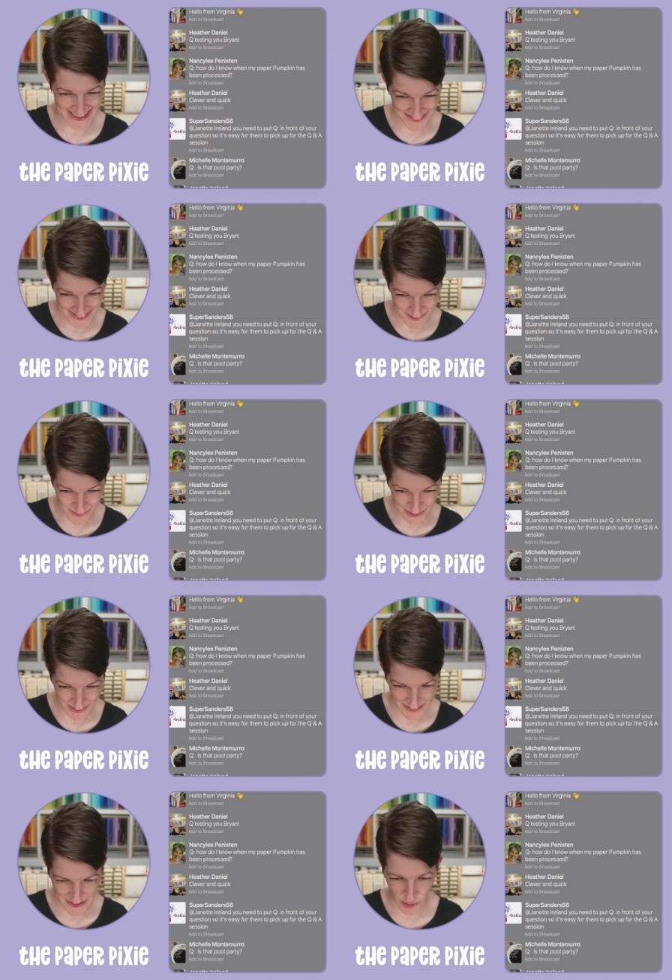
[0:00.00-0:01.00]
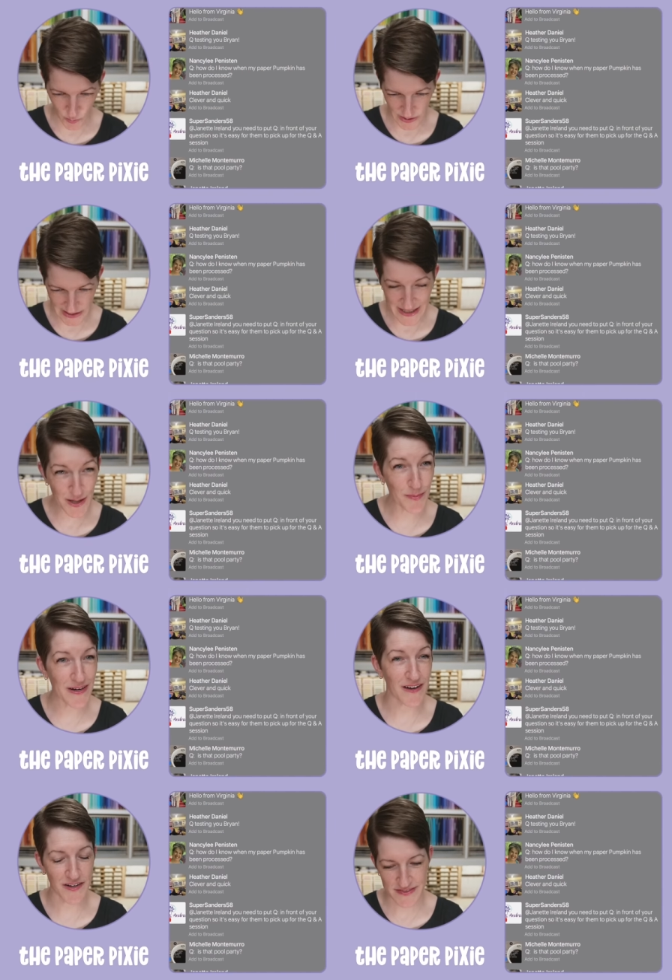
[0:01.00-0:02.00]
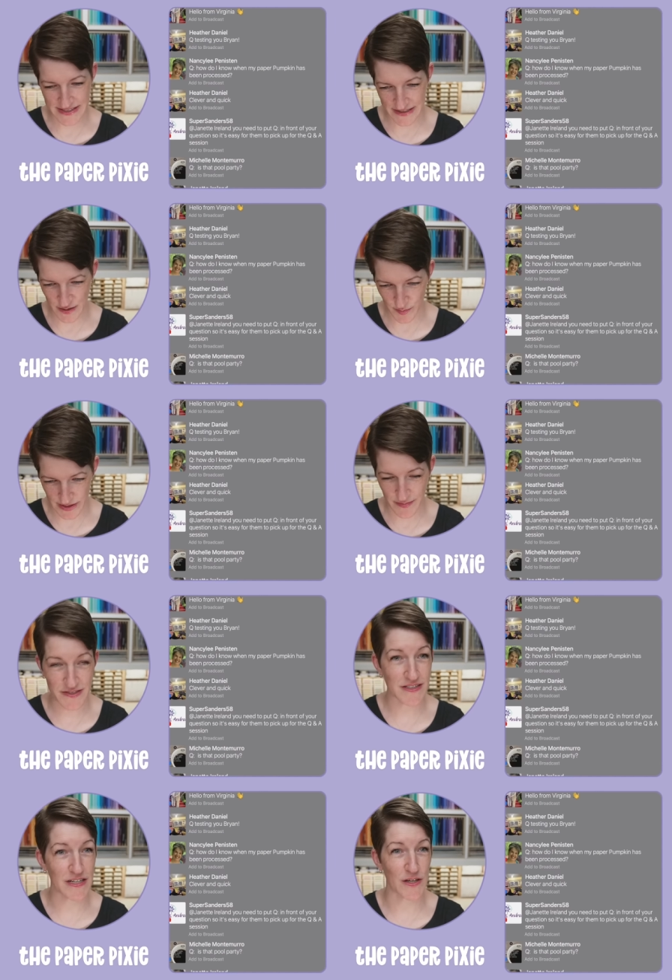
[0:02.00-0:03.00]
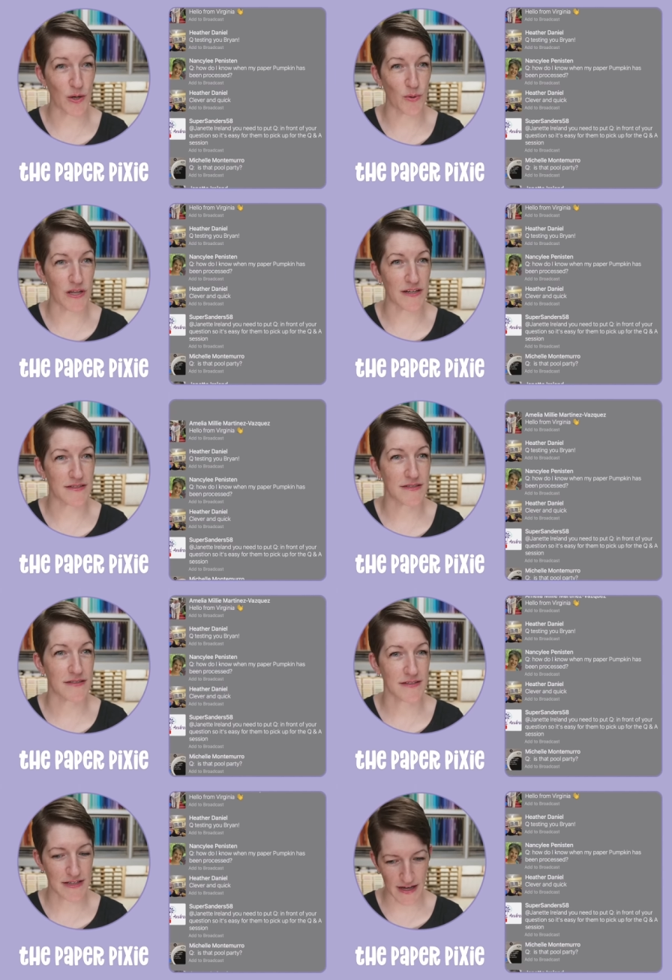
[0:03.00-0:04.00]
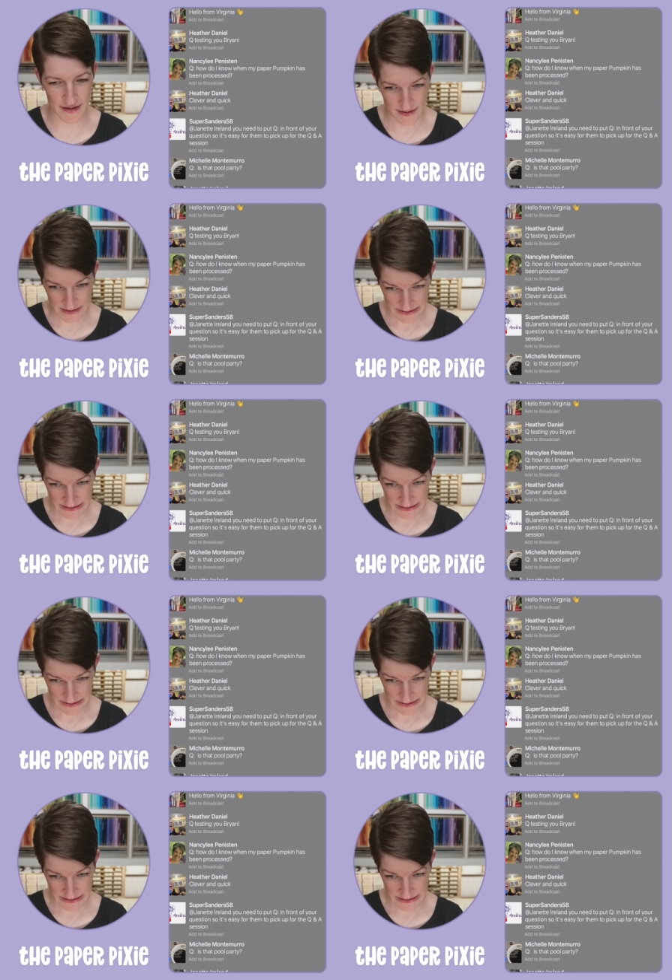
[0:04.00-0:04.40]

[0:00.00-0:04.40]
see if this works. Oh, we're a little bit off center, but I'm just gonna go with it. Okay.